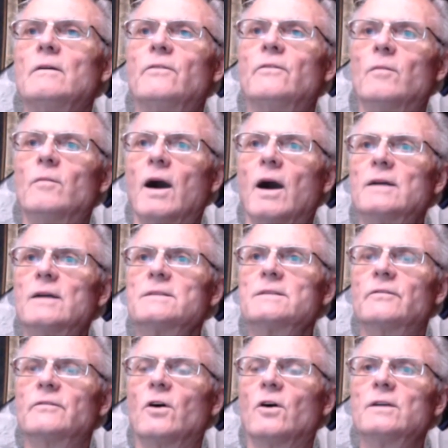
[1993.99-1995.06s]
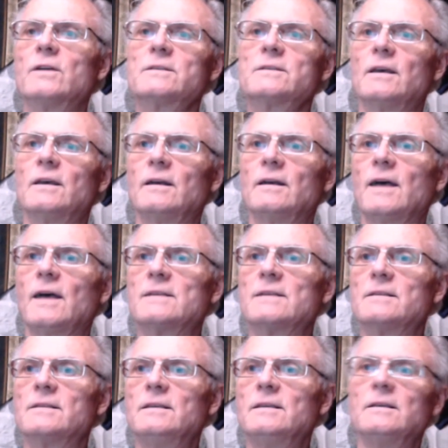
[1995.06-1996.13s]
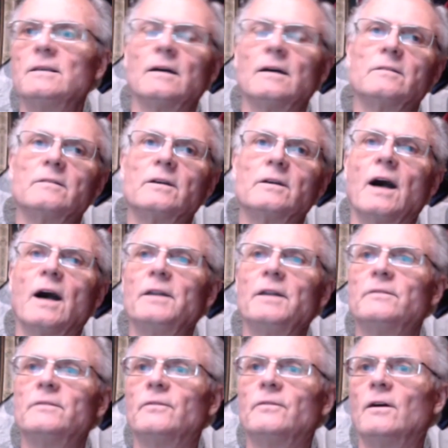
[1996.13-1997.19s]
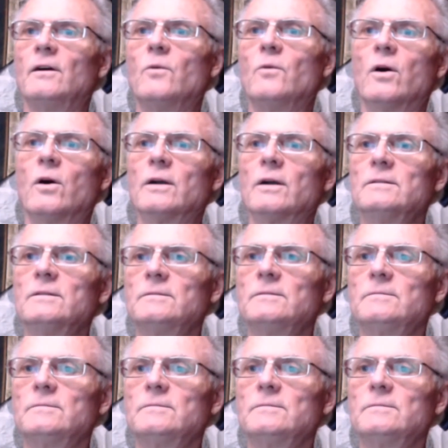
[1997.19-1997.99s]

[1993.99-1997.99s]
For Mars, of course, as the god of war.